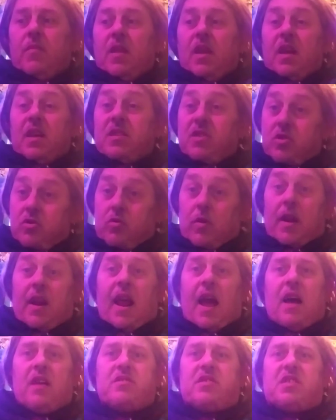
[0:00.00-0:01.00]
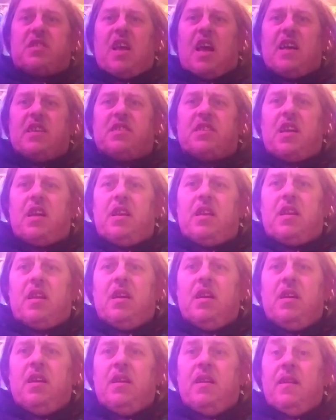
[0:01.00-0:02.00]
He straight out says it.
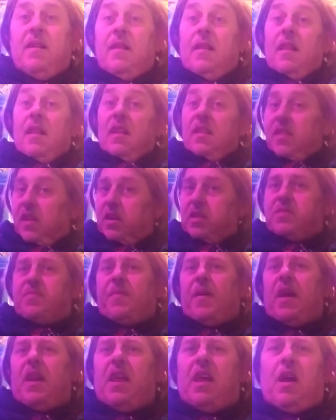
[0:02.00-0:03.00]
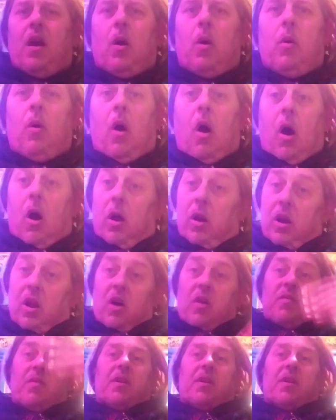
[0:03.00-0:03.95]
There's video all over